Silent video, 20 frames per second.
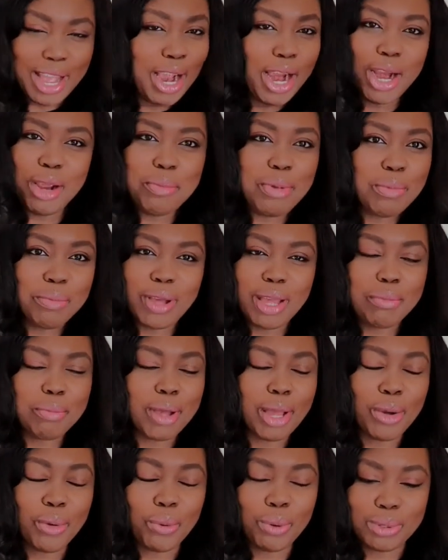I remember in
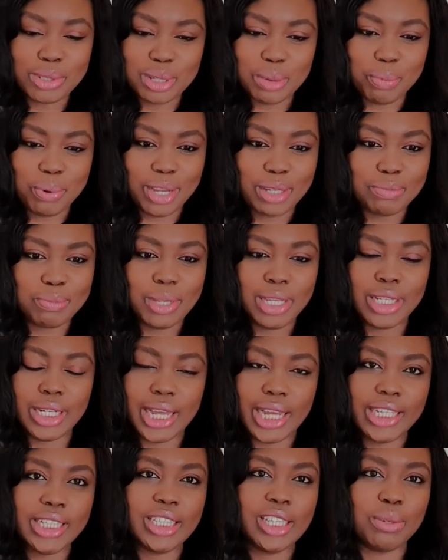my old apartment,
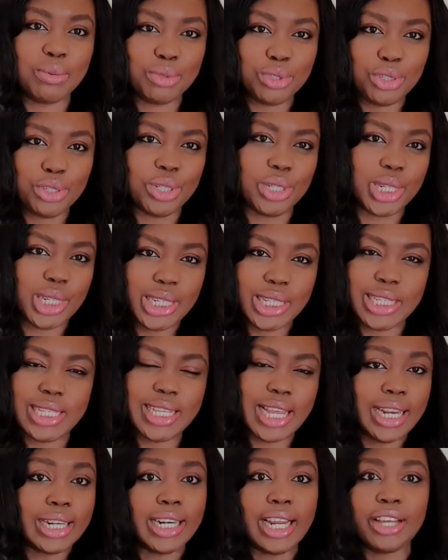like they would usually
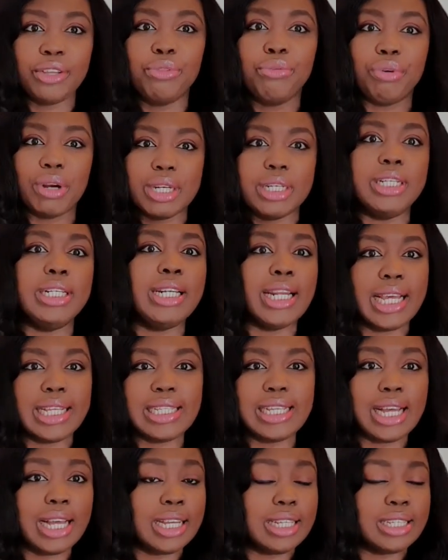send like threatening
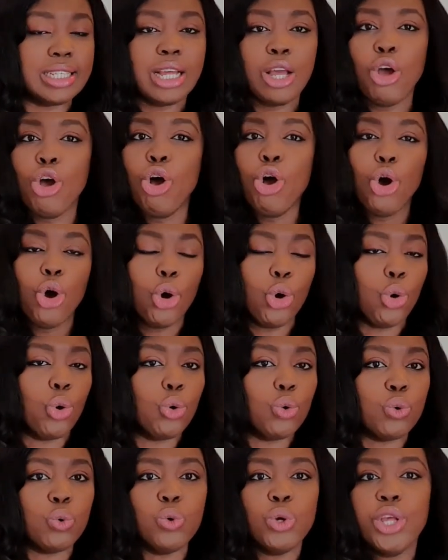letters.
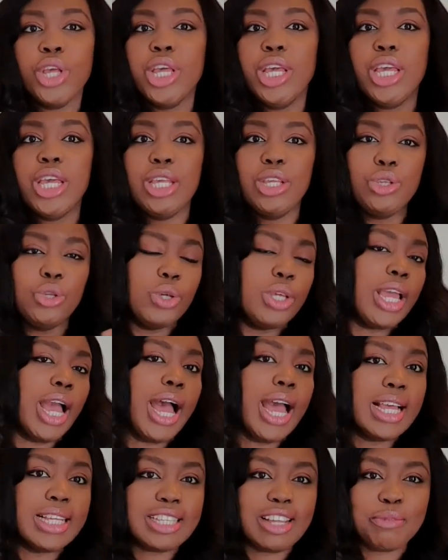Oh, you
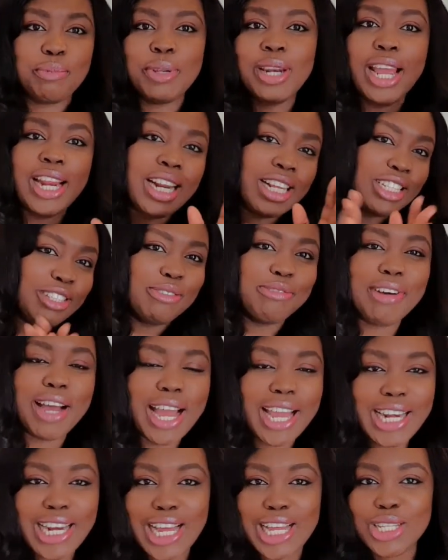guys have been
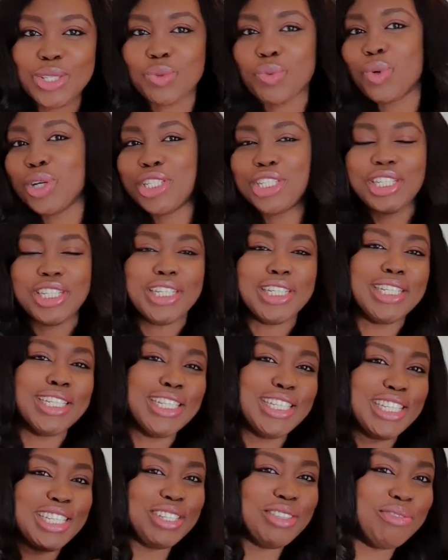identified as watching
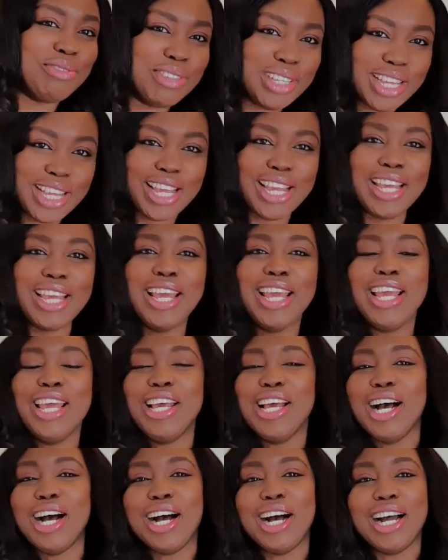TV
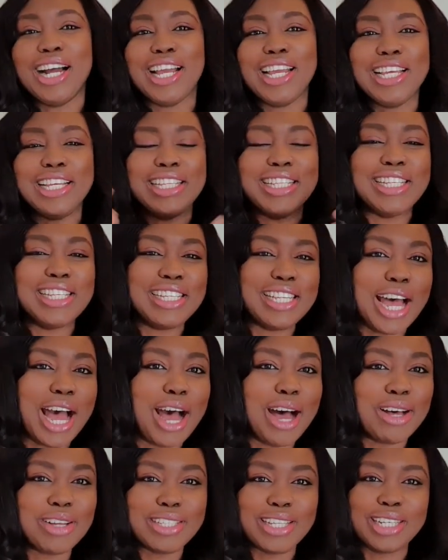in this
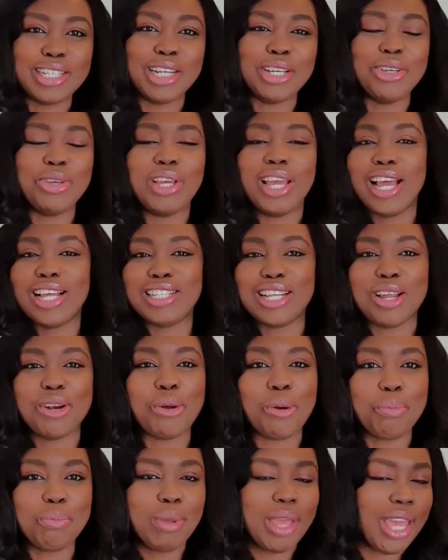house, and then you guys are
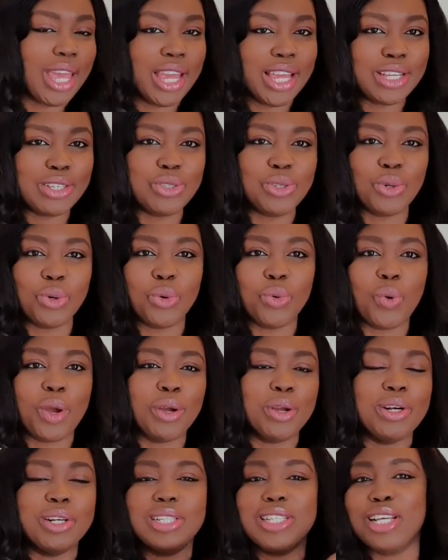not paying, so we're
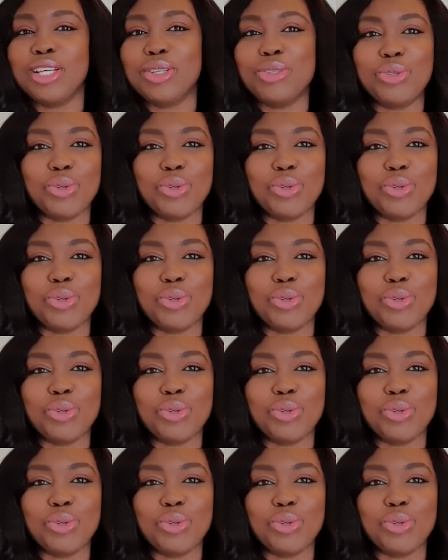going to take you